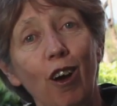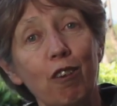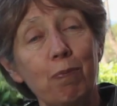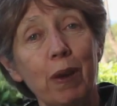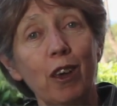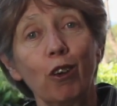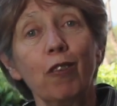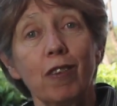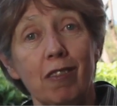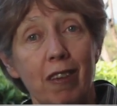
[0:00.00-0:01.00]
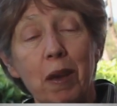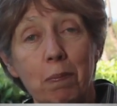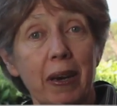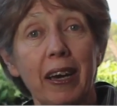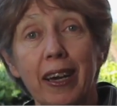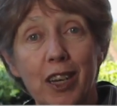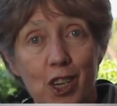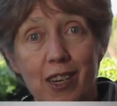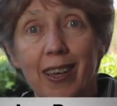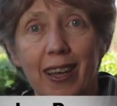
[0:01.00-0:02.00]
of being on the same
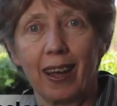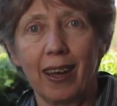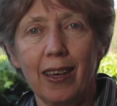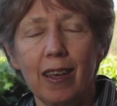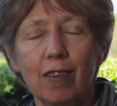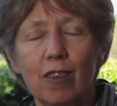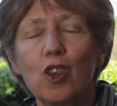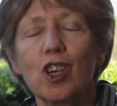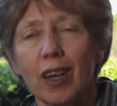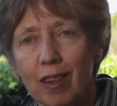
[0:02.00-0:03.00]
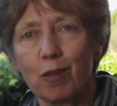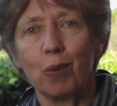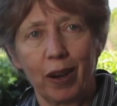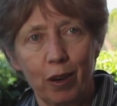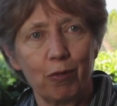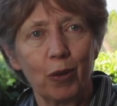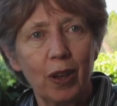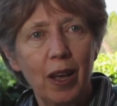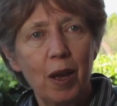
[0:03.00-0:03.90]
page together is just wonderful.